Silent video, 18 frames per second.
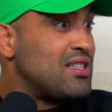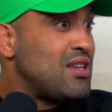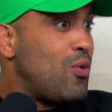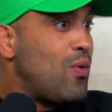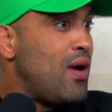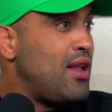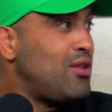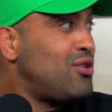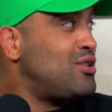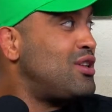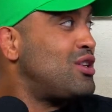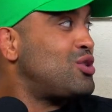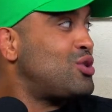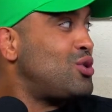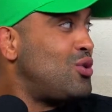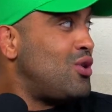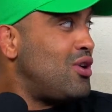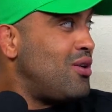went to the
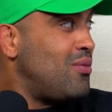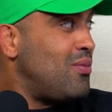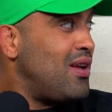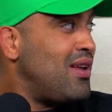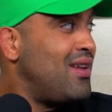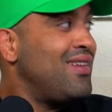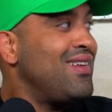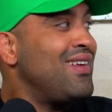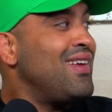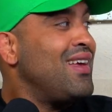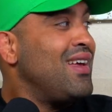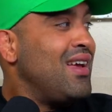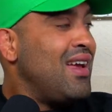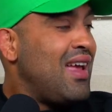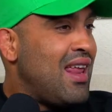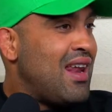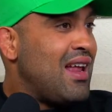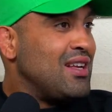tournament
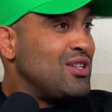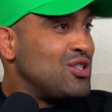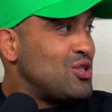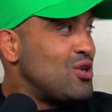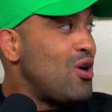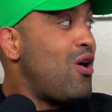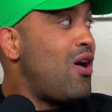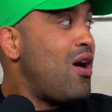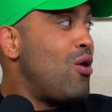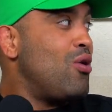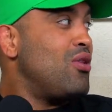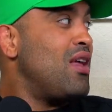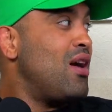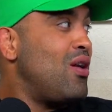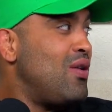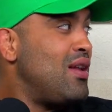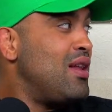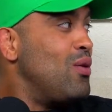and I saw how
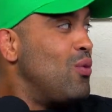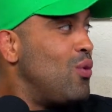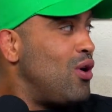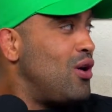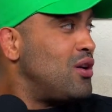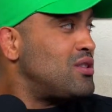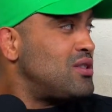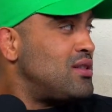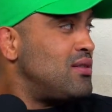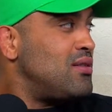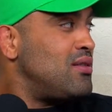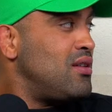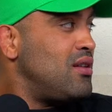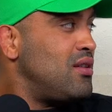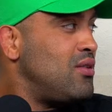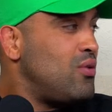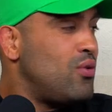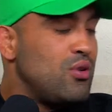that really works
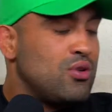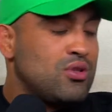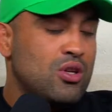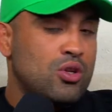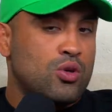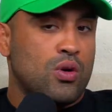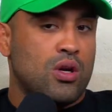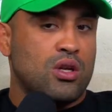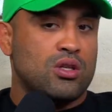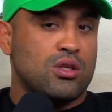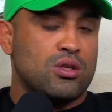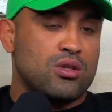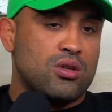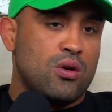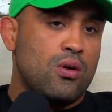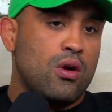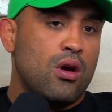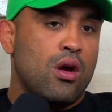in a real situation.
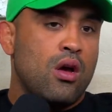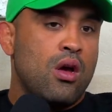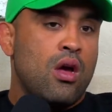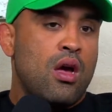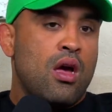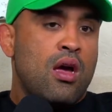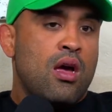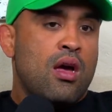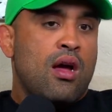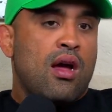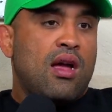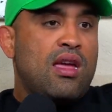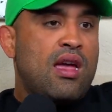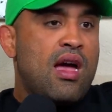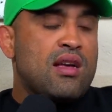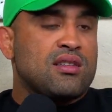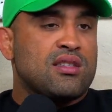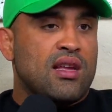So
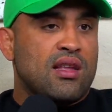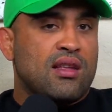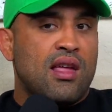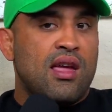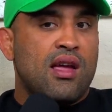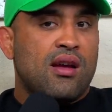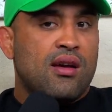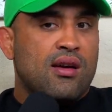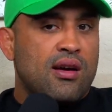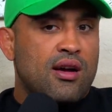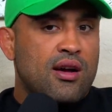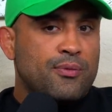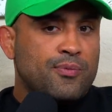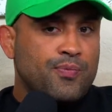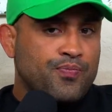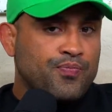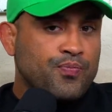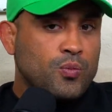yes, I think
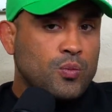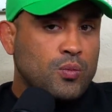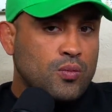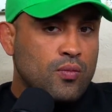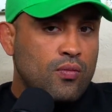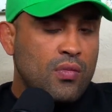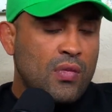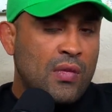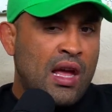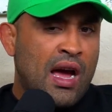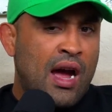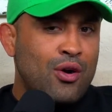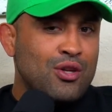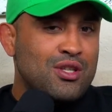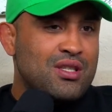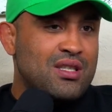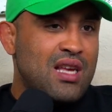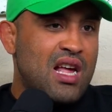I would
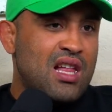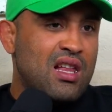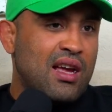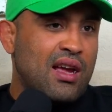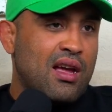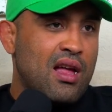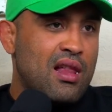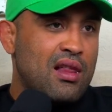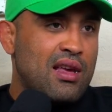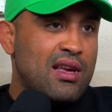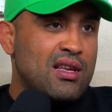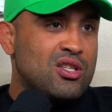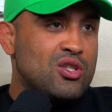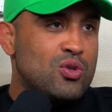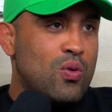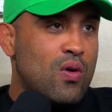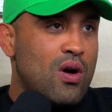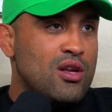say like at least
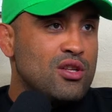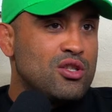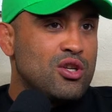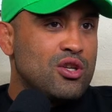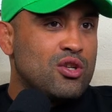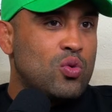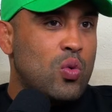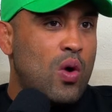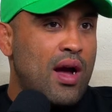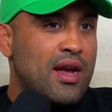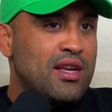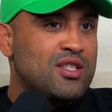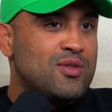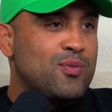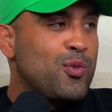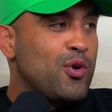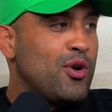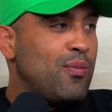once or twice
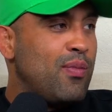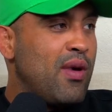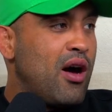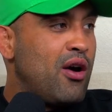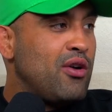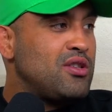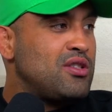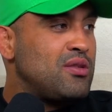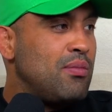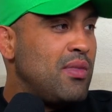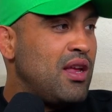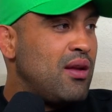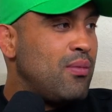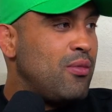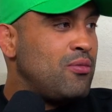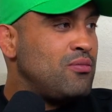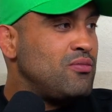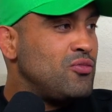per belt
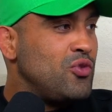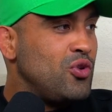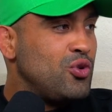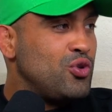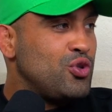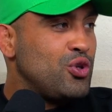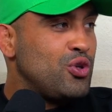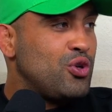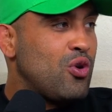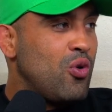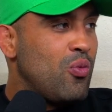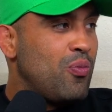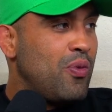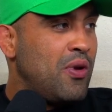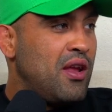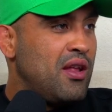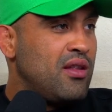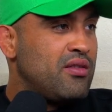minimum you should
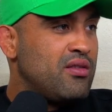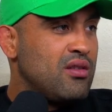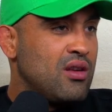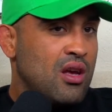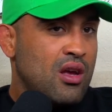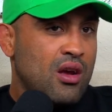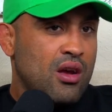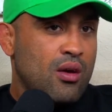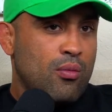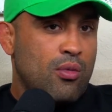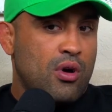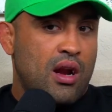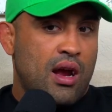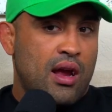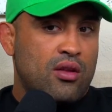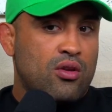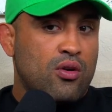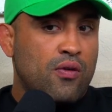compete. But
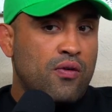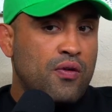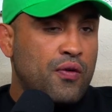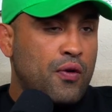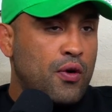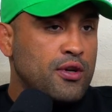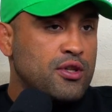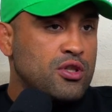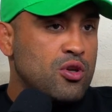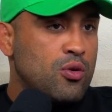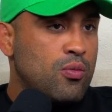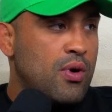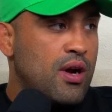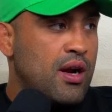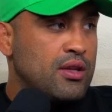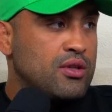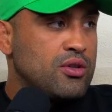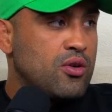I don't force
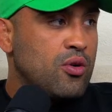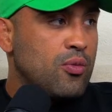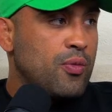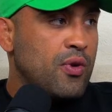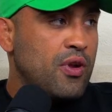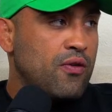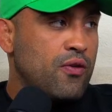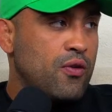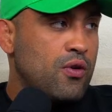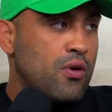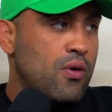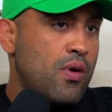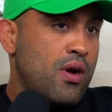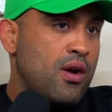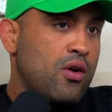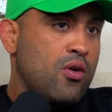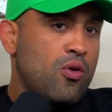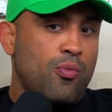nobody to compete. If you don't
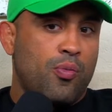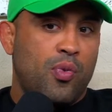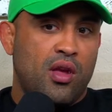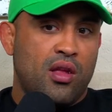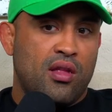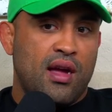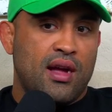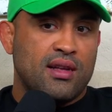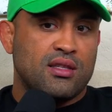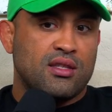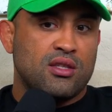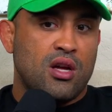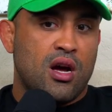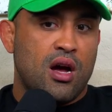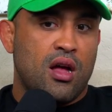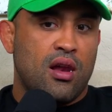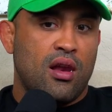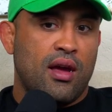want to compete, that's
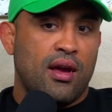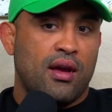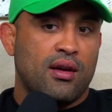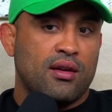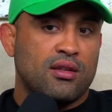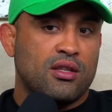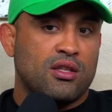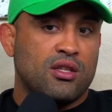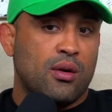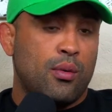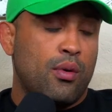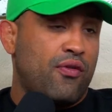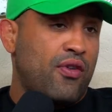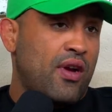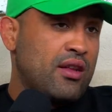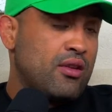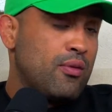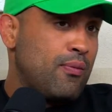not like a determining
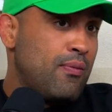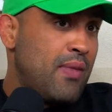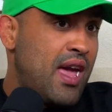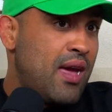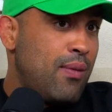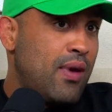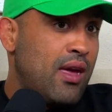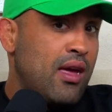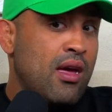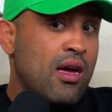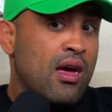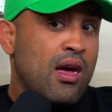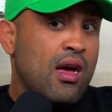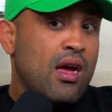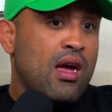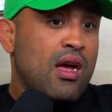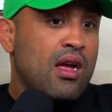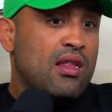factor. Maybe
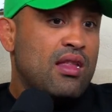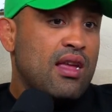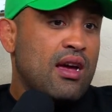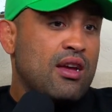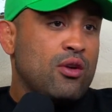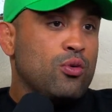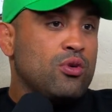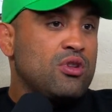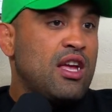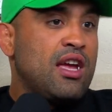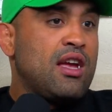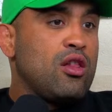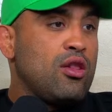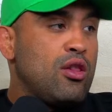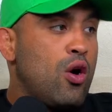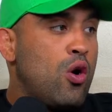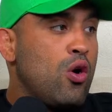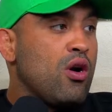that it would take
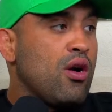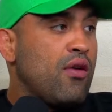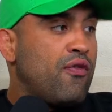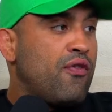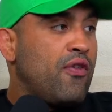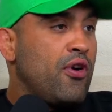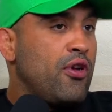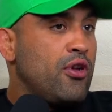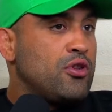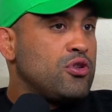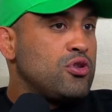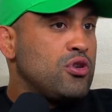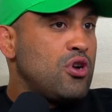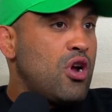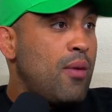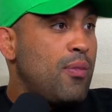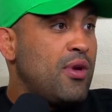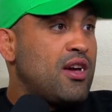longer for you to,
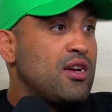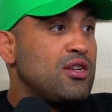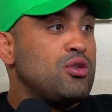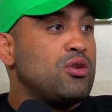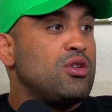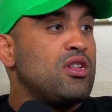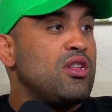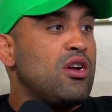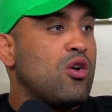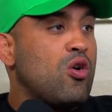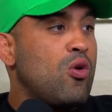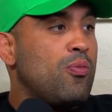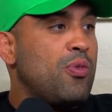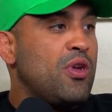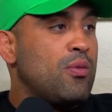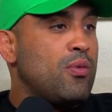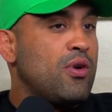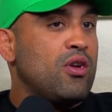not because you didn't
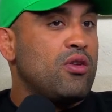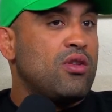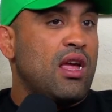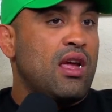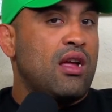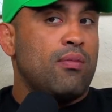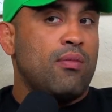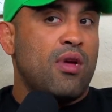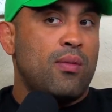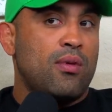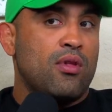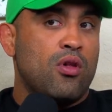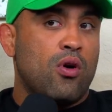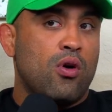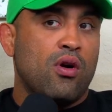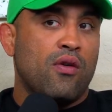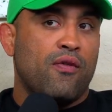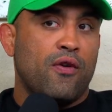compete, but it take maybe
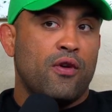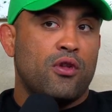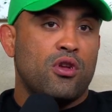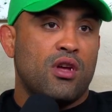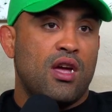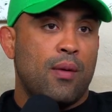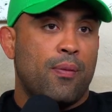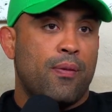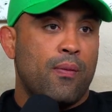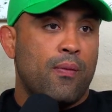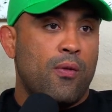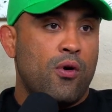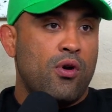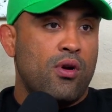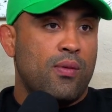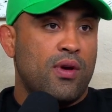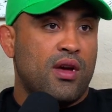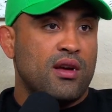longer for you to get
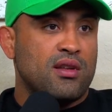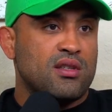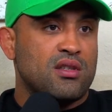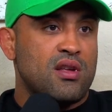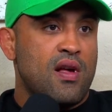promoted because,